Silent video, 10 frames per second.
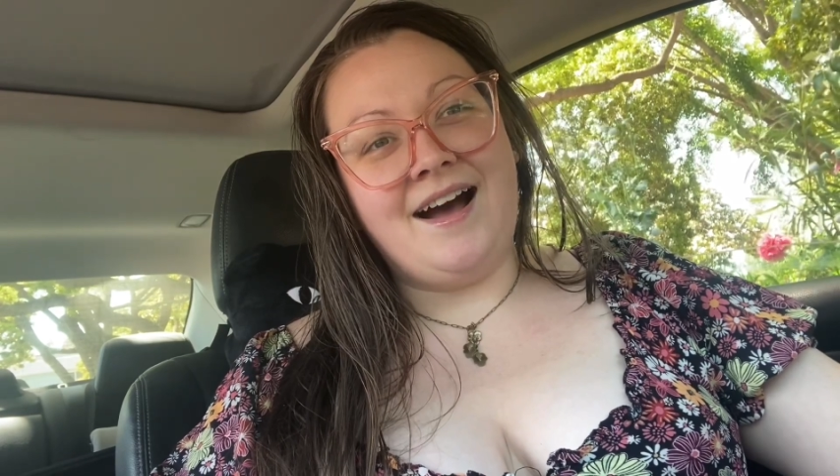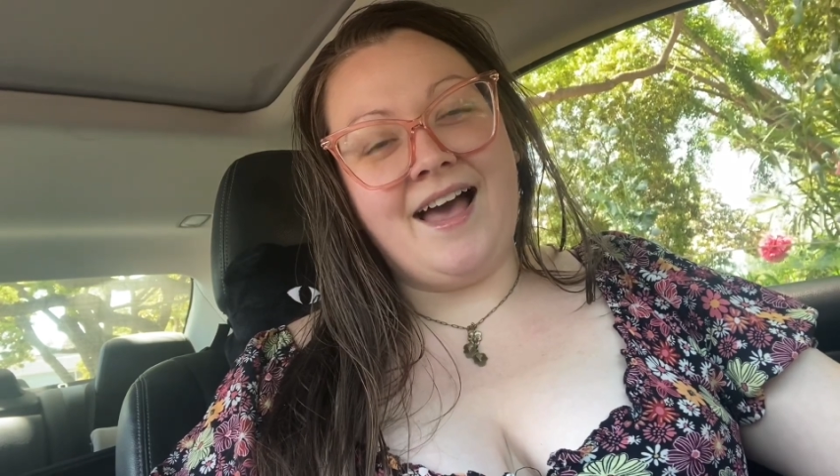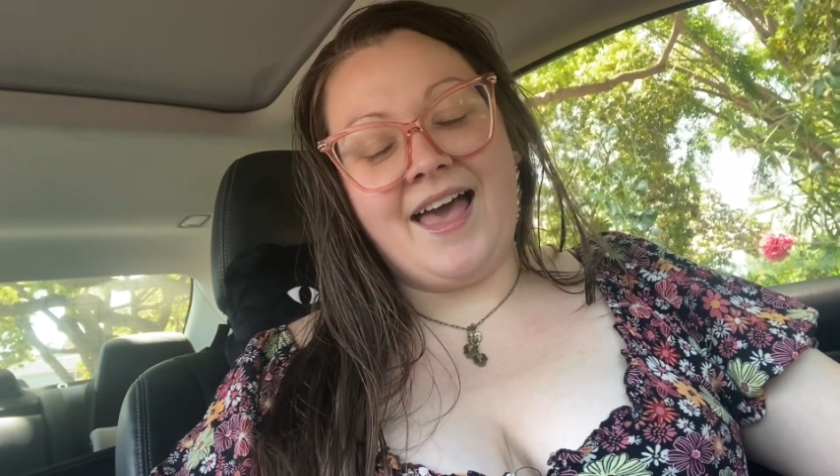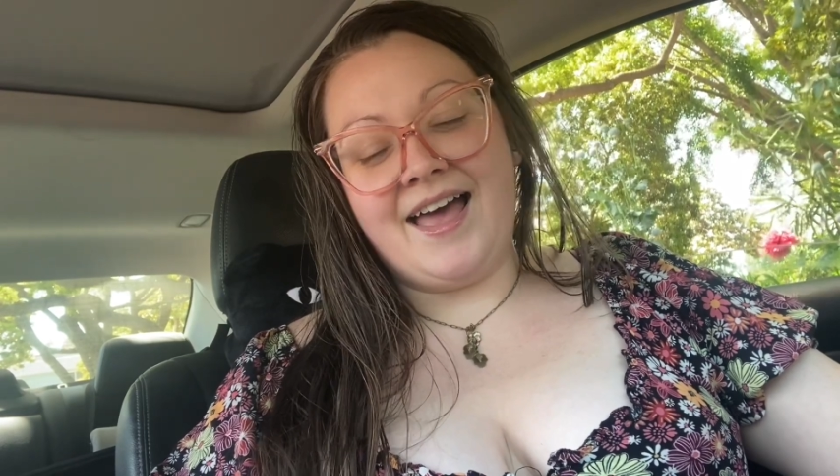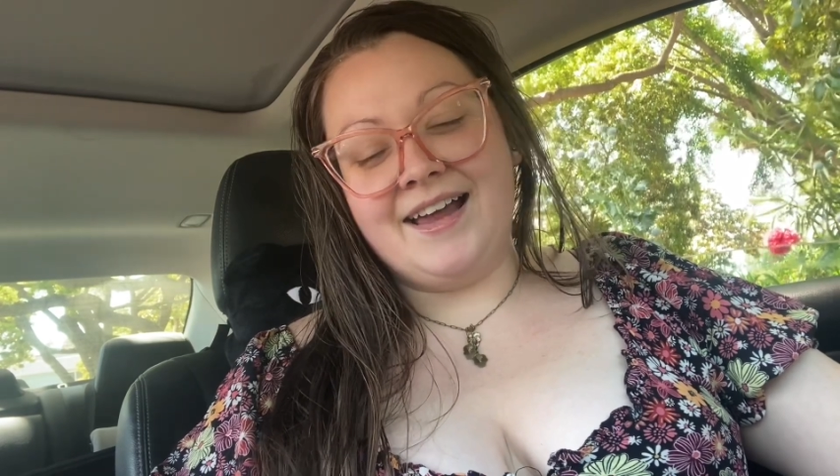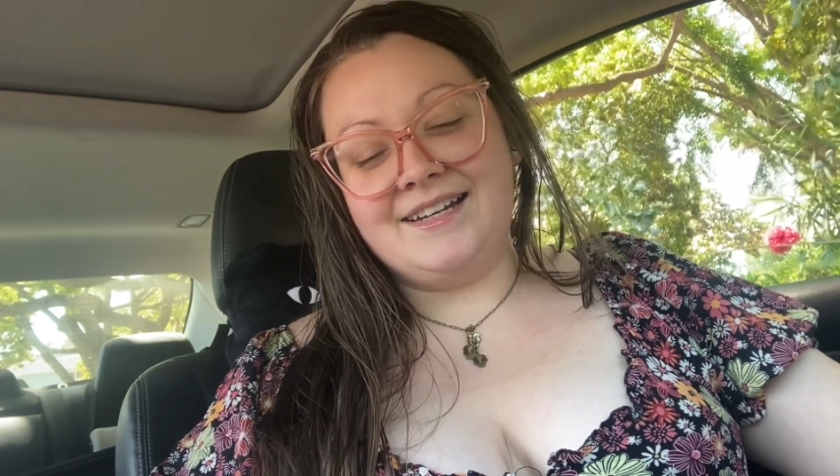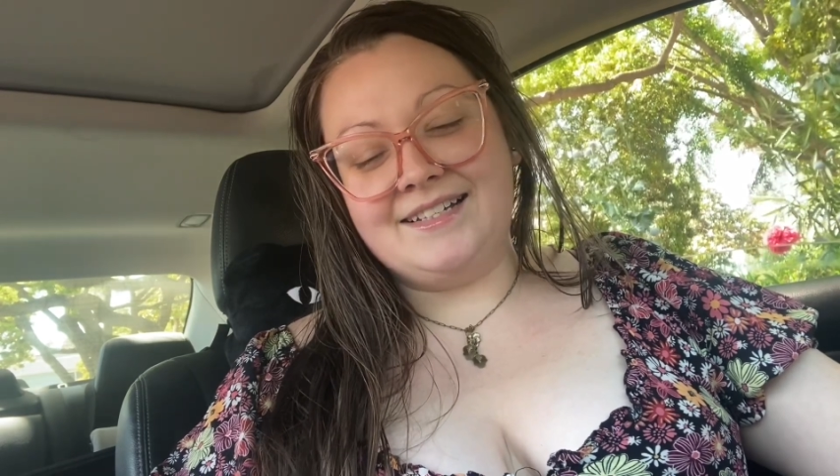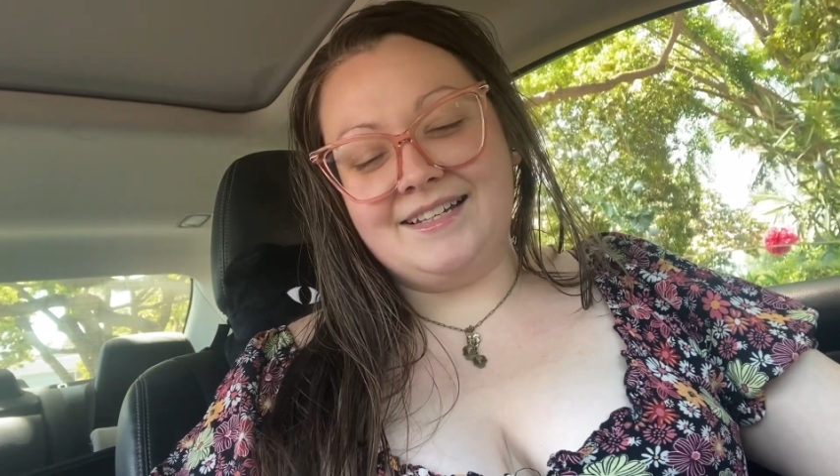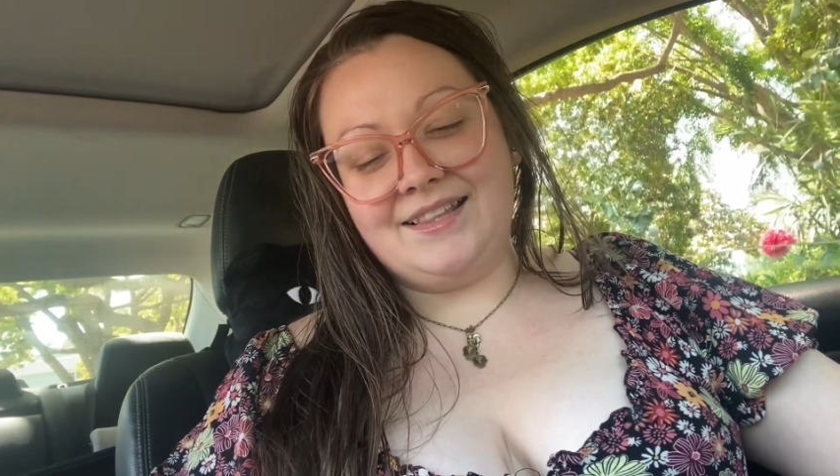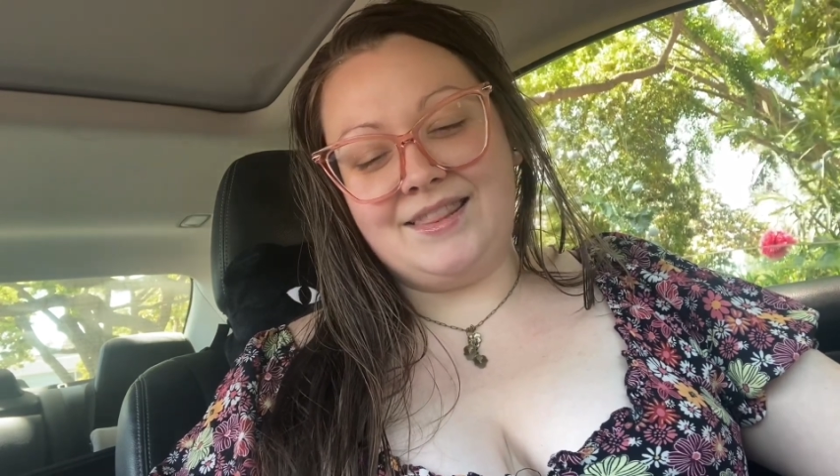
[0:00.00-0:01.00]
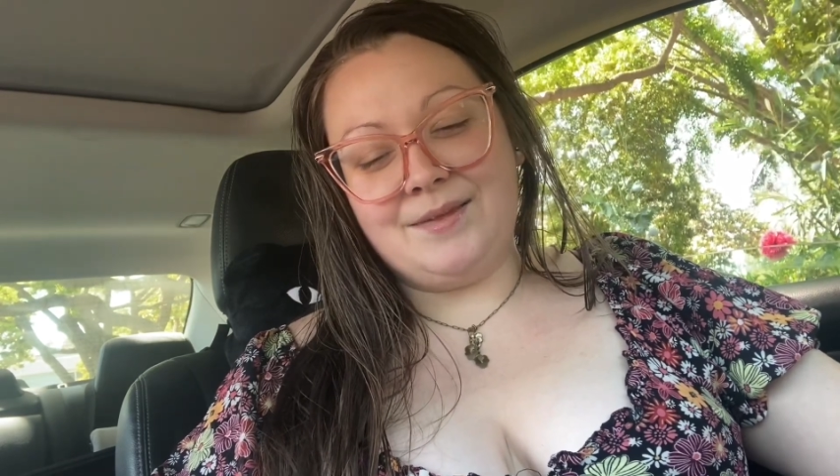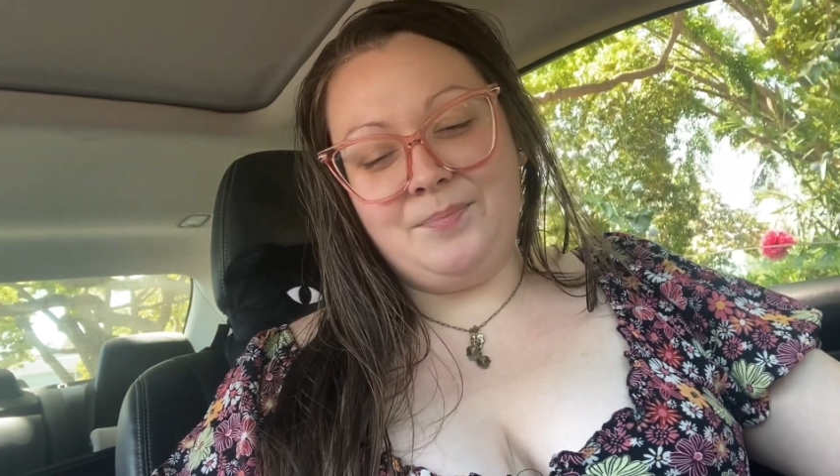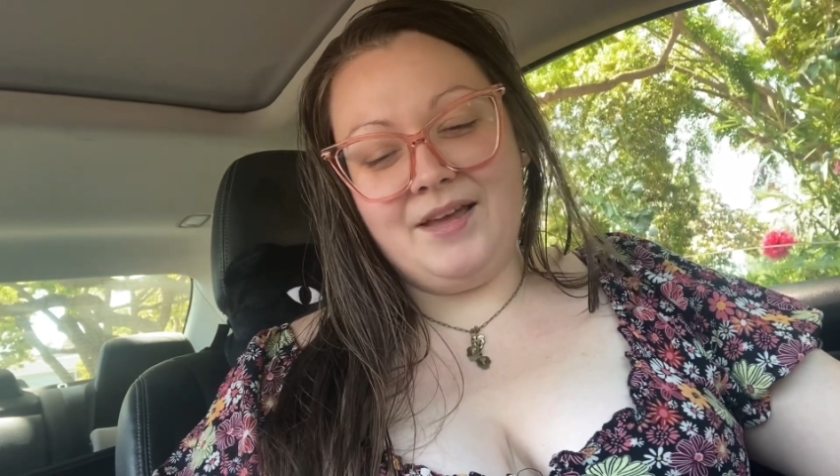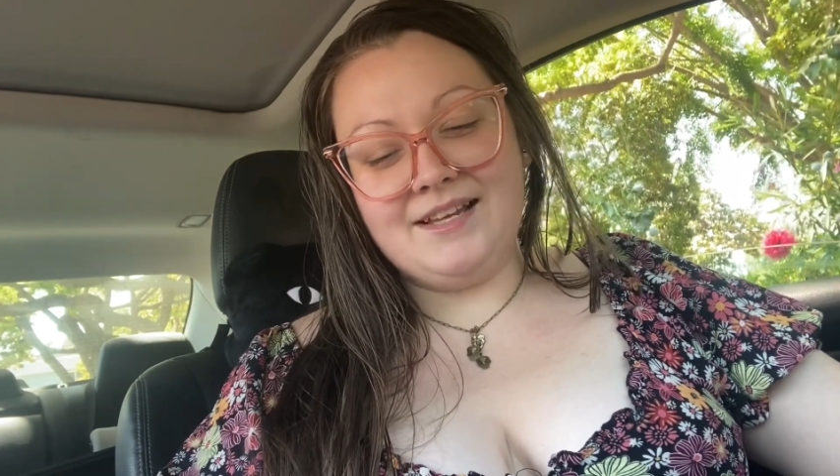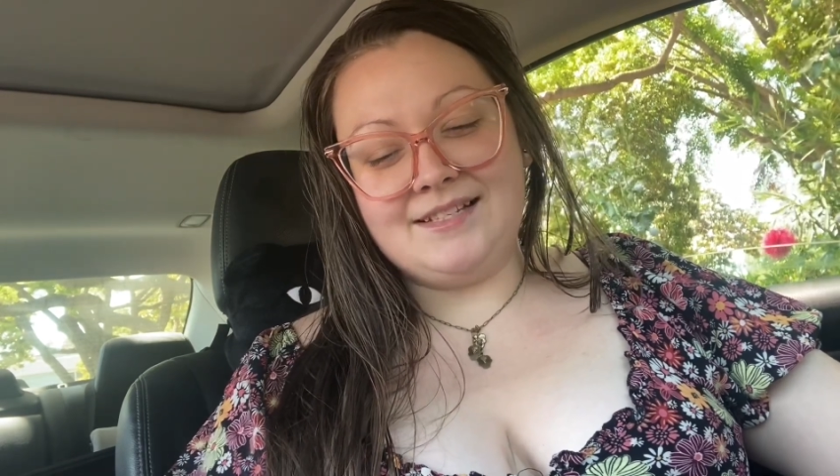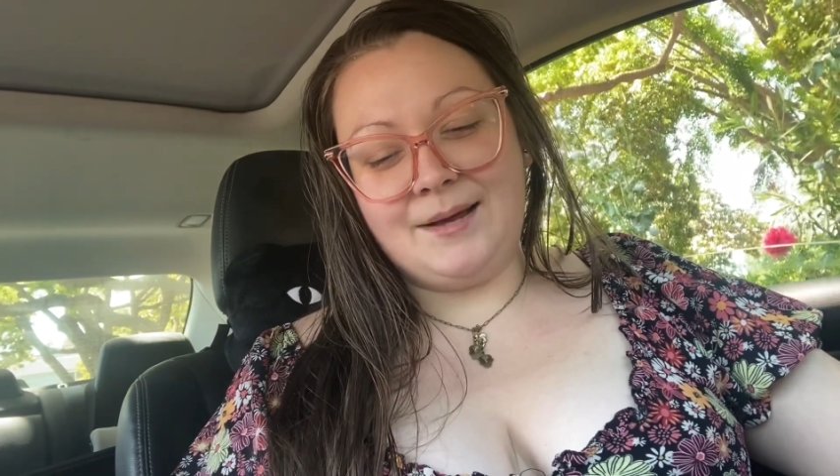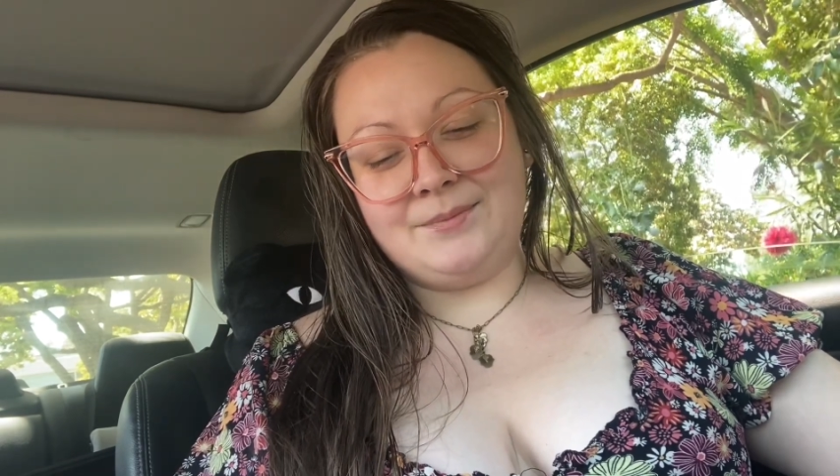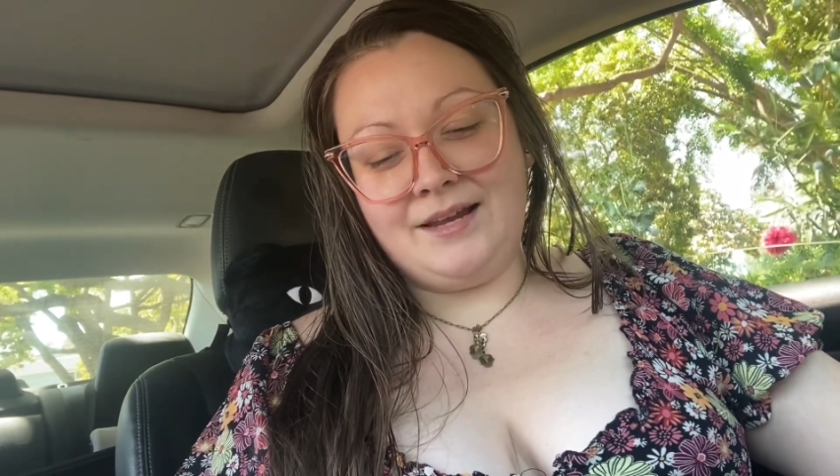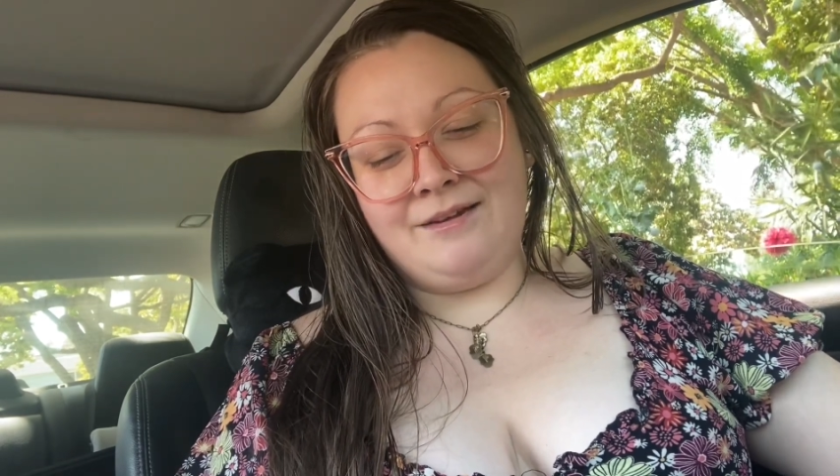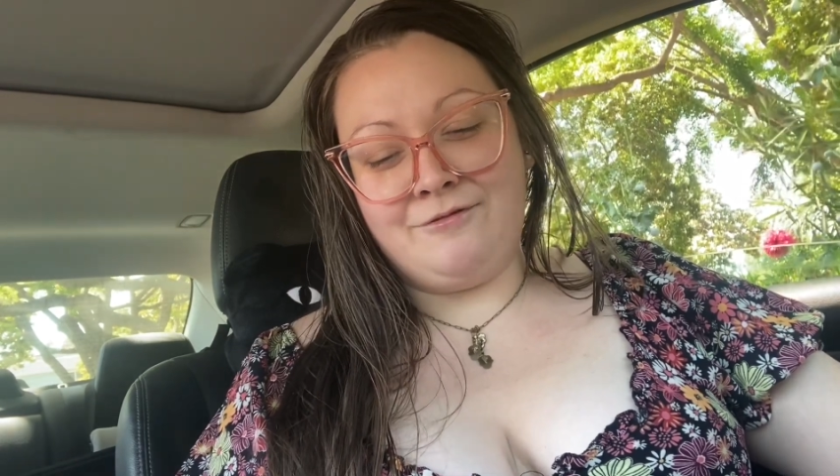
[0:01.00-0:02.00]
And the biggest
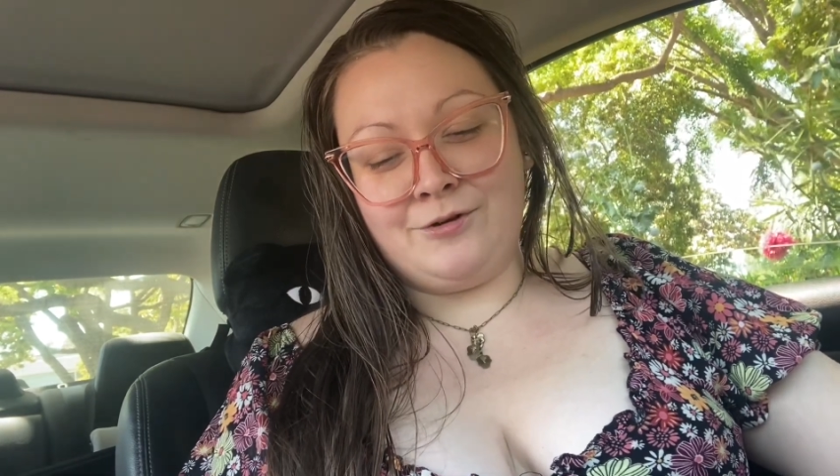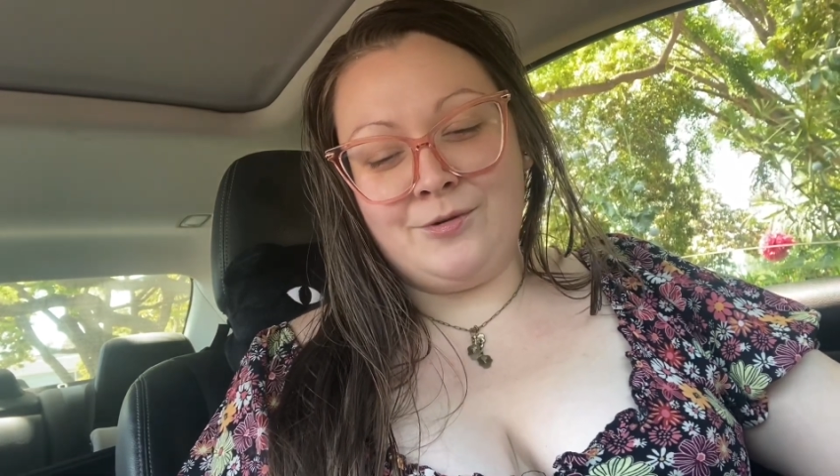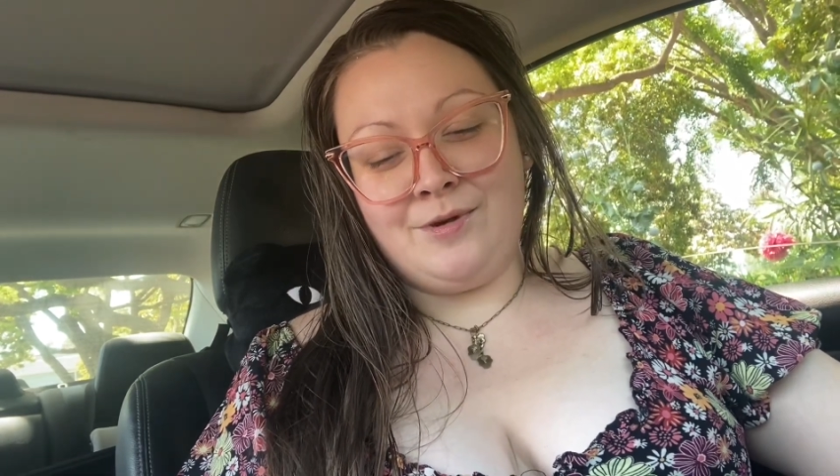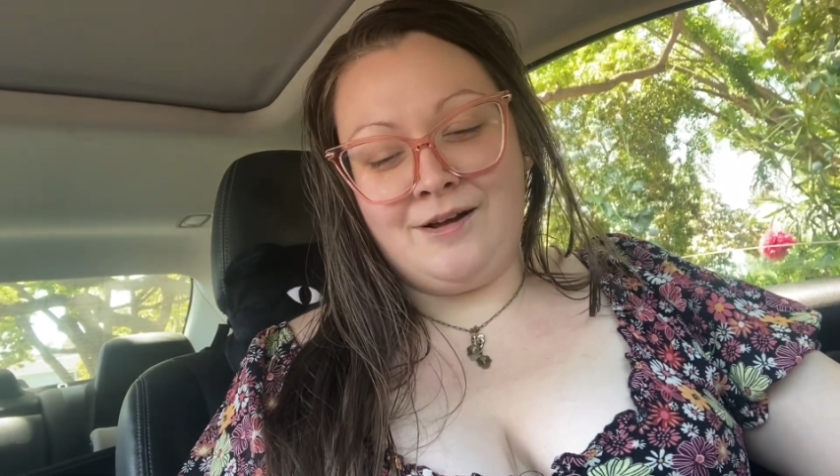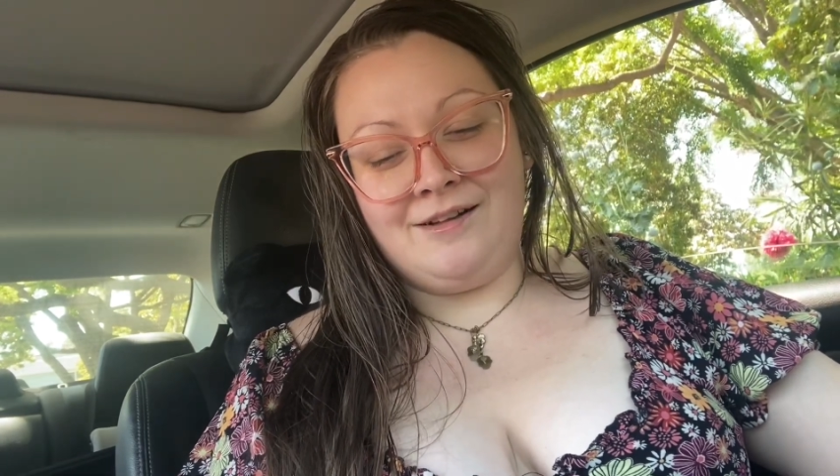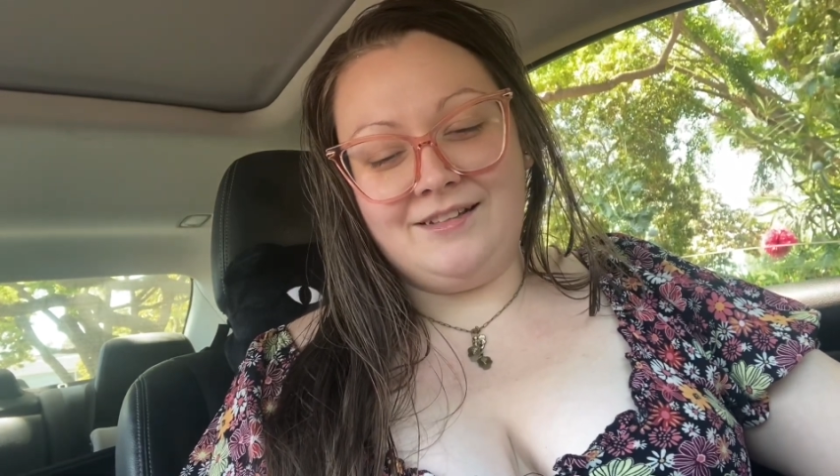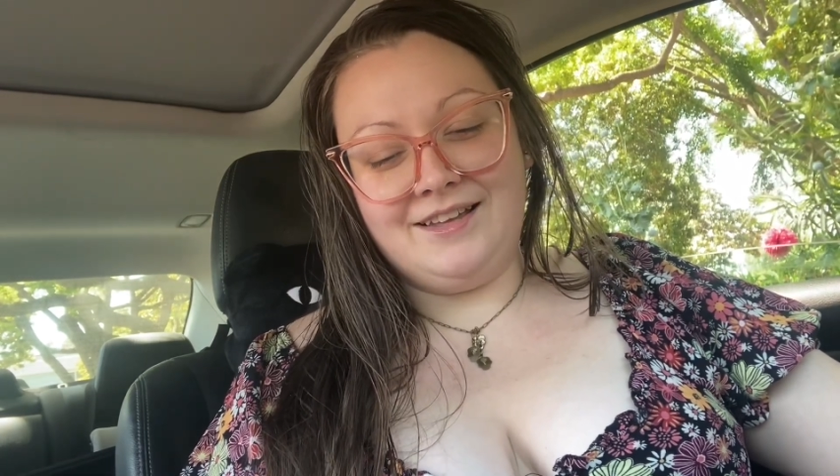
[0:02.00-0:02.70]
update for you all